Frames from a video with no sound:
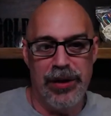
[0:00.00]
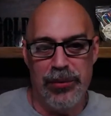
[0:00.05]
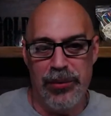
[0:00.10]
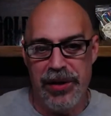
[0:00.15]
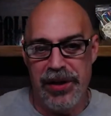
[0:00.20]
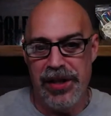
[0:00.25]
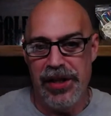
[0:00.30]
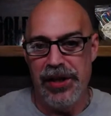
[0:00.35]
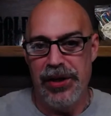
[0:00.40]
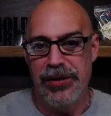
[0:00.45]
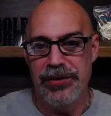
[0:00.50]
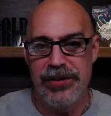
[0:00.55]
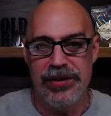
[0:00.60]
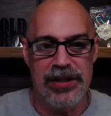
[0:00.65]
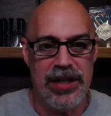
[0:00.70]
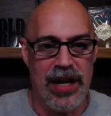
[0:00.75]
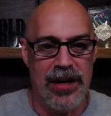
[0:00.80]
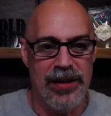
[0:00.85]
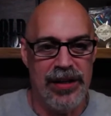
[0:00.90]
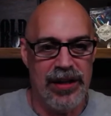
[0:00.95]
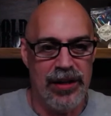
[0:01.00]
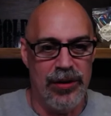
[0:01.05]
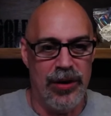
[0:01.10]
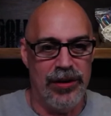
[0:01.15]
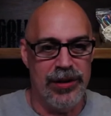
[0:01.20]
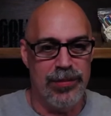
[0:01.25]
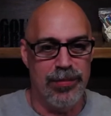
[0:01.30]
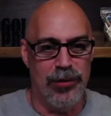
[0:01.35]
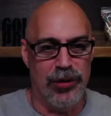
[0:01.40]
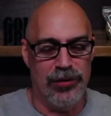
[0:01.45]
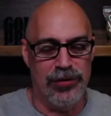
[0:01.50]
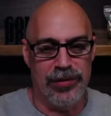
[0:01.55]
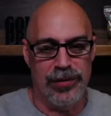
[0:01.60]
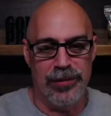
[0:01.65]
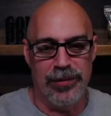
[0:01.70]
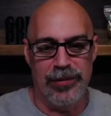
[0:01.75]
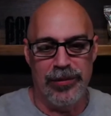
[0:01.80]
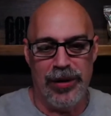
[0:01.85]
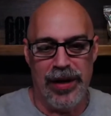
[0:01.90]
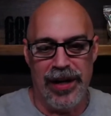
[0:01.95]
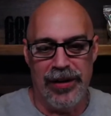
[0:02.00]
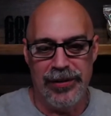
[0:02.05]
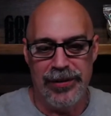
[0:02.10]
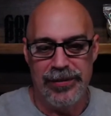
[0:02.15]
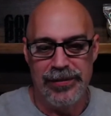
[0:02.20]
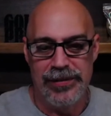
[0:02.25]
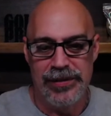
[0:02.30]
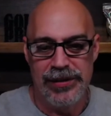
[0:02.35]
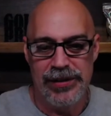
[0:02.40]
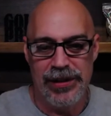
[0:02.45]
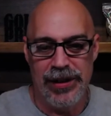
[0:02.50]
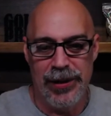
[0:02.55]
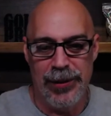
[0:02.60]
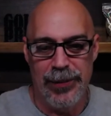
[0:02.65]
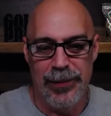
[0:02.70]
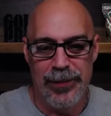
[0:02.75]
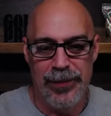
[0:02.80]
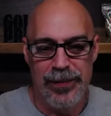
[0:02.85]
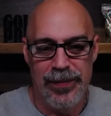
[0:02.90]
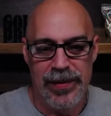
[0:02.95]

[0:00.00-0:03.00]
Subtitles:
of one of those. I can always move some around. So,